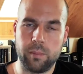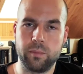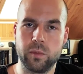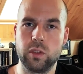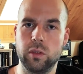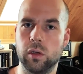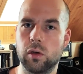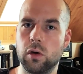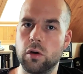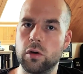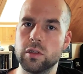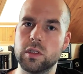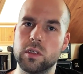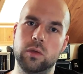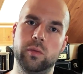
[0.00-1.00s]
to the
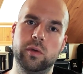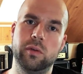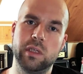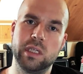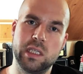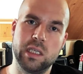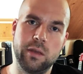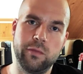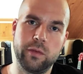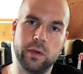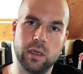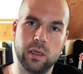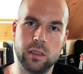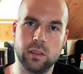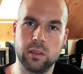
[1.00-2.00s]
course. You will receive
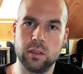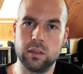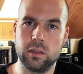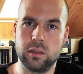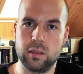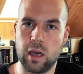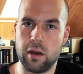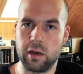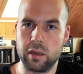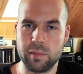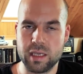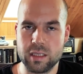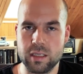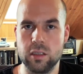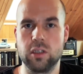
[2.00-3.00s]
a direct
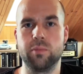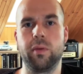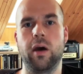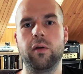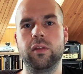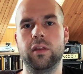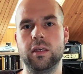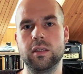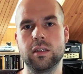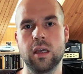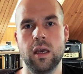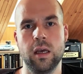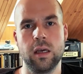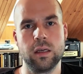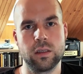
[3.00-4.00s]
message about this.
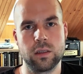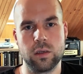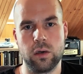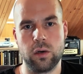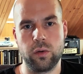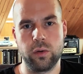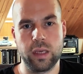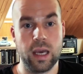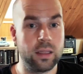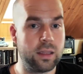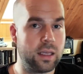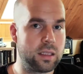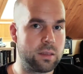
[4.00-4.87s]
So yeah,